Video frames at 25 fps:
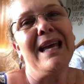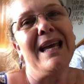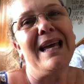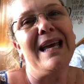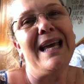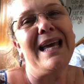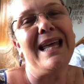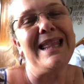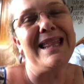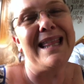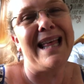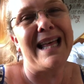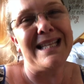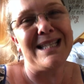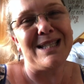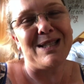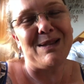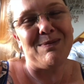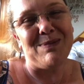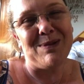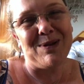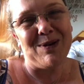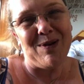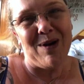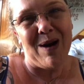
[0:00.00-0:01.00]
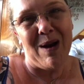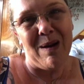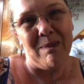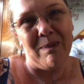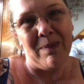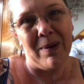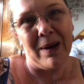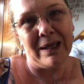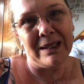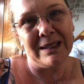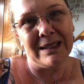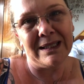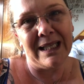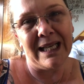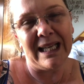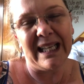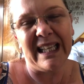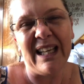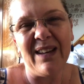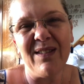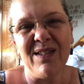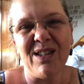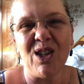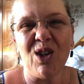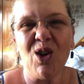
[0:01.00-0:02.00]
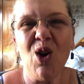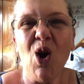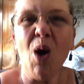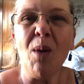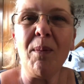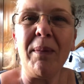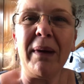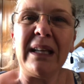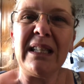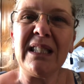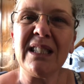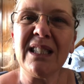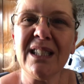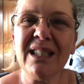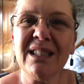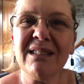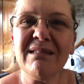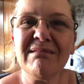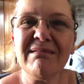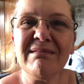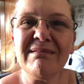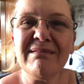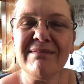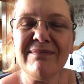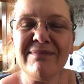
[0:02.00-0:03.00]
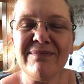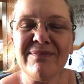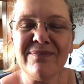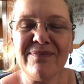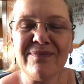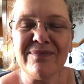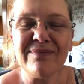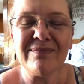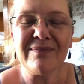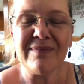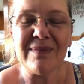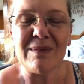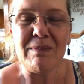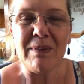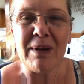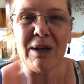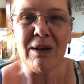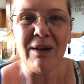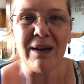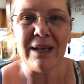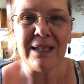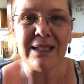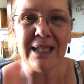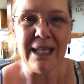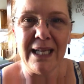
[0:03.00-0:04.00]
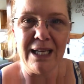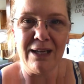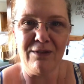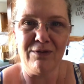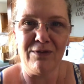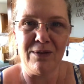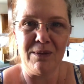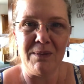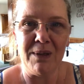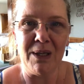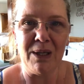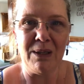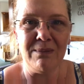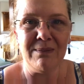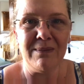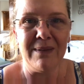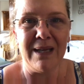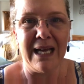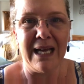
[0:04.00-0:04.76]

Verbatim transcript: Hit that subscribe button and give us a comment. It'd be great to hear from you.